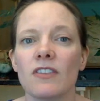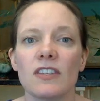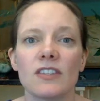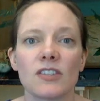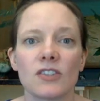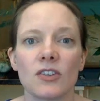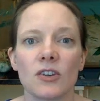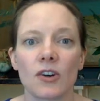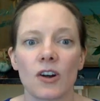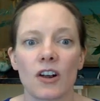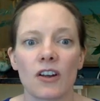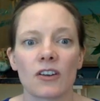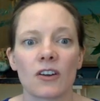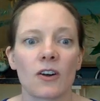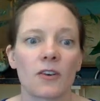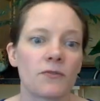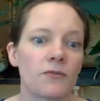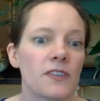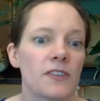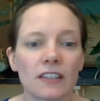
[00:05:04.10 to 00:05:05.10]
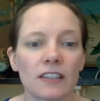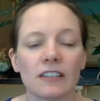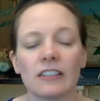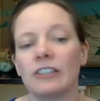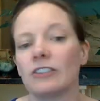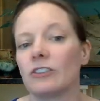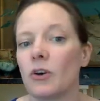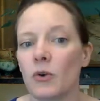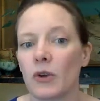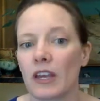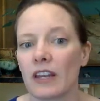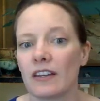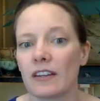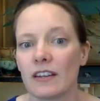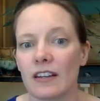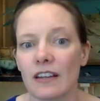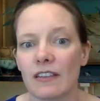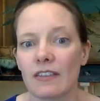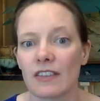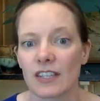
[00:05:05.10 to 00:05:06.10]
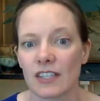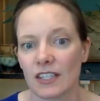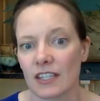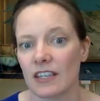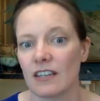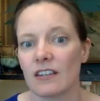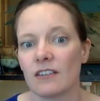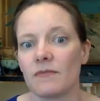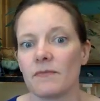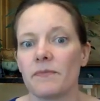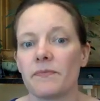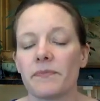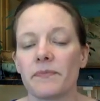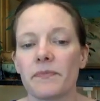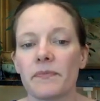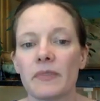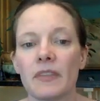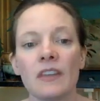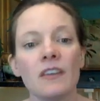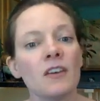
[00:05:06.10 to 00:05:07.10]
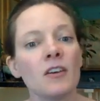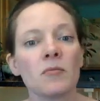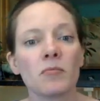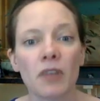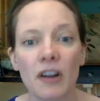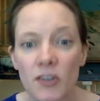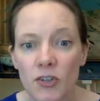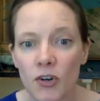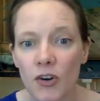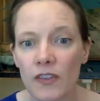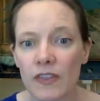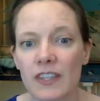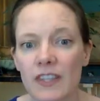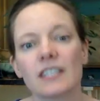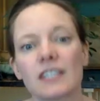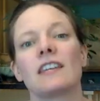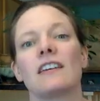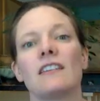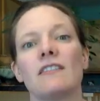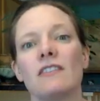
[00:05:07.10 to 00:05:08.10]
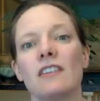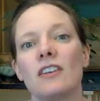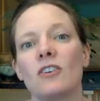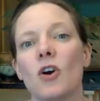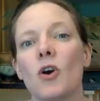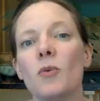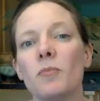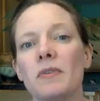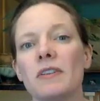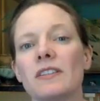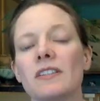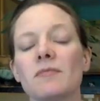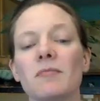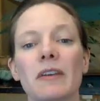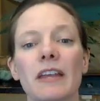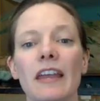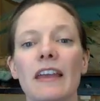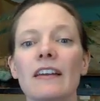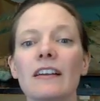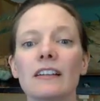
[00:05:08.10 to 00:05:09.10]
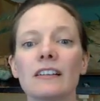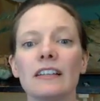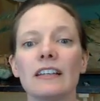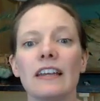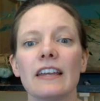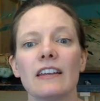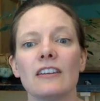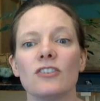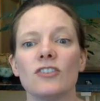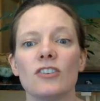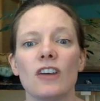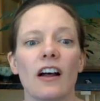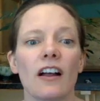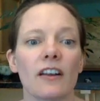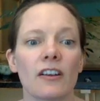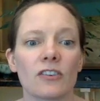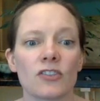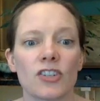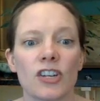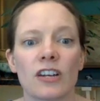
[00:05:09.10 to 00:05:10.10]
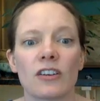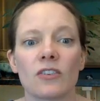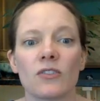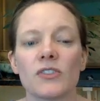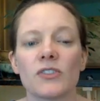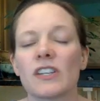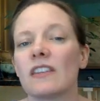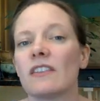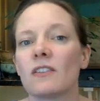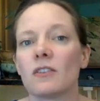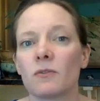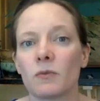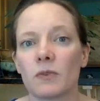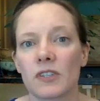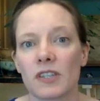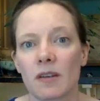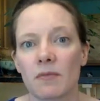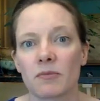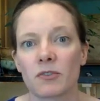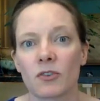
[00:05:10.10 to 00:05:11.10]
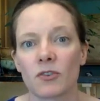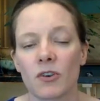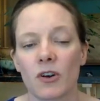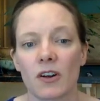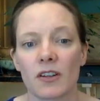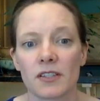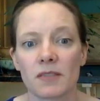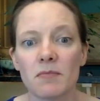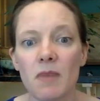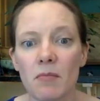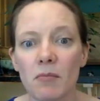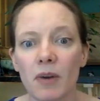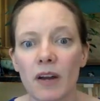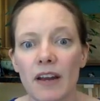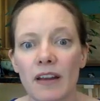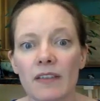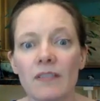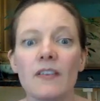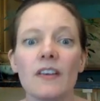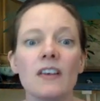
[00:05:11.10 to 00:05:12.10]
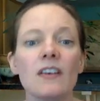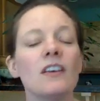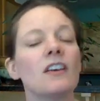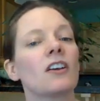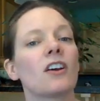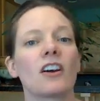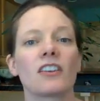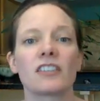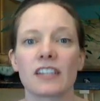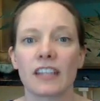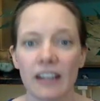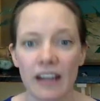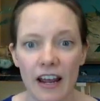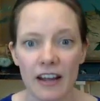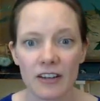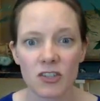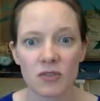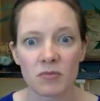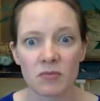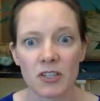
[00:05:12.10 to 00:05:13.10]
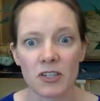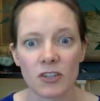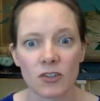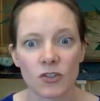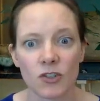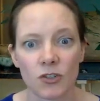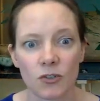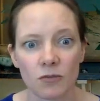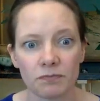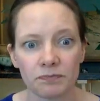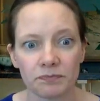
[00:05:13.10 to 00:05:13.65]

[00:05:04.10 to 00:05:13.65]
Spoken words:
this neuron are physically located in the skin. Pressure on the skin then opens mechanically gated ion channels in the receptor neuron's membrane, causing an action potential.